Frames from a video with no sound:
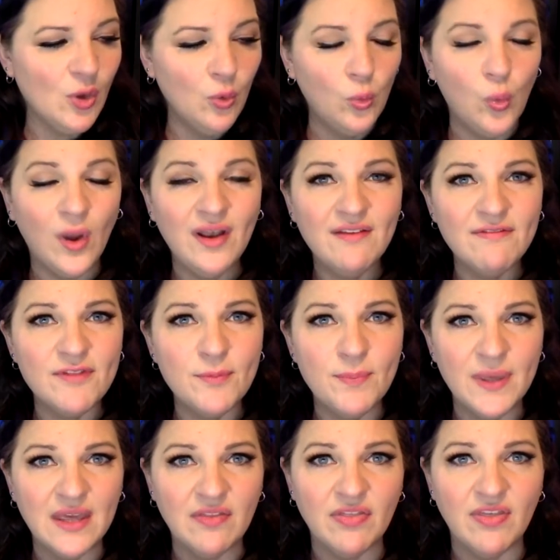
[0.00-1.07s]
One of the
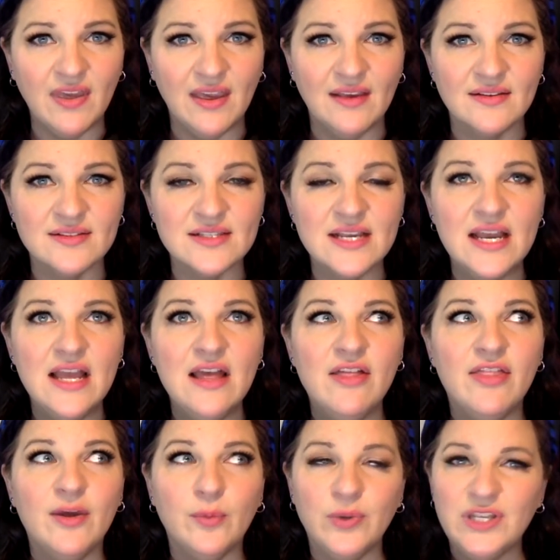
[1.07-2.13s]
big things
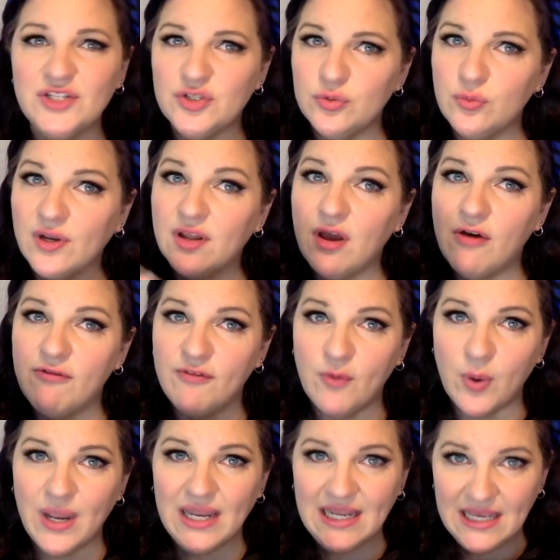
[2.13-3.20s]
that we do want to
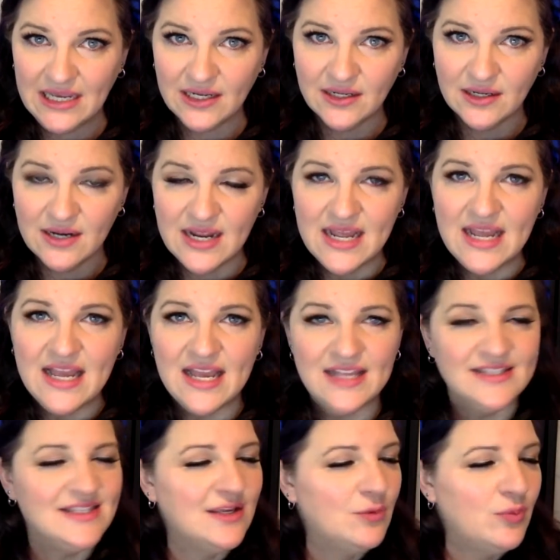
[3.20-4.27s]
avoid here
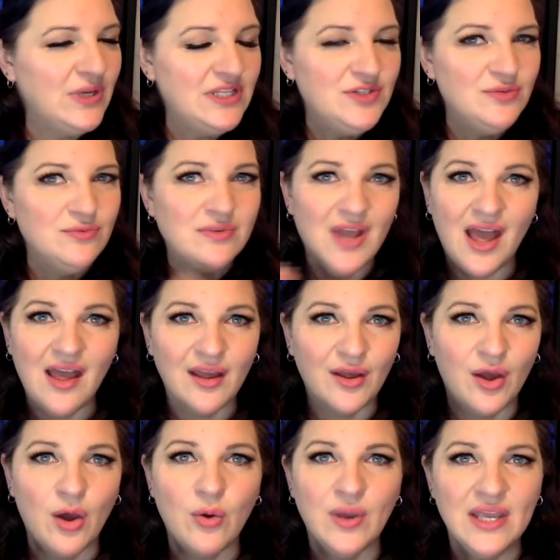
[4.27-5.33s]
is that we do not
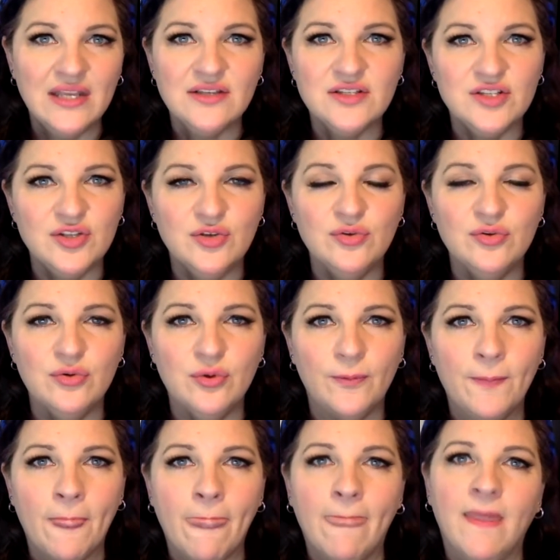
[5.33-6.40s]
go into
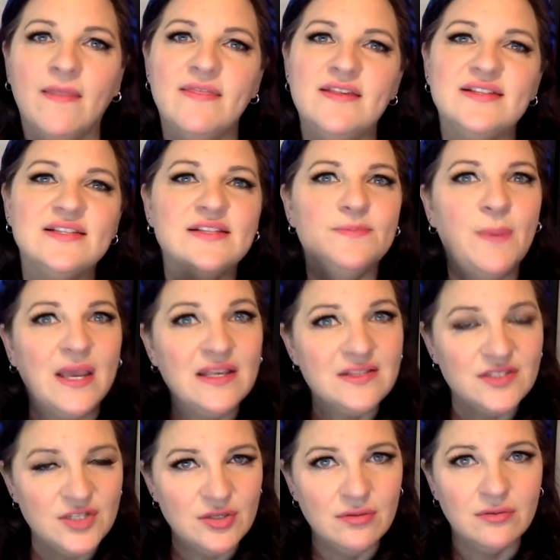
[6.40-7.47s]
this is base
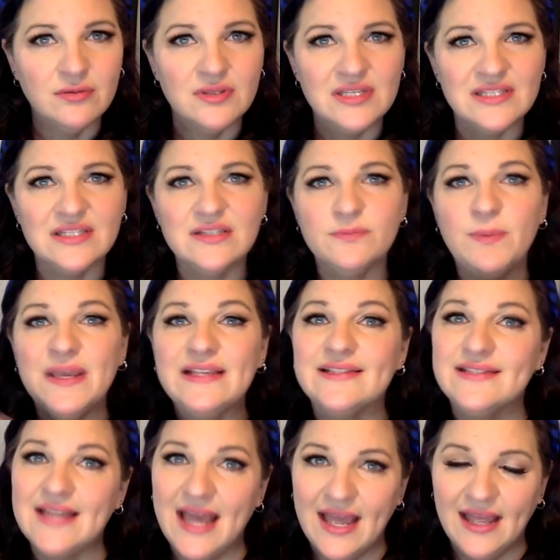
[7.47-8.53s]
2, this is base
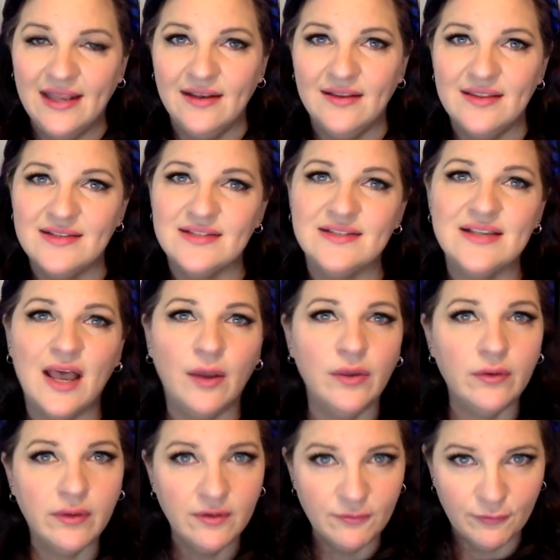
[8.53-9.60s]
10, this is how you
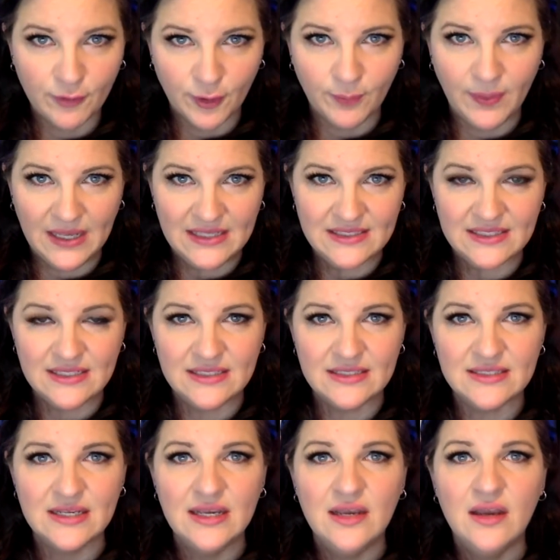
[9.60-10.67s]
convert bases.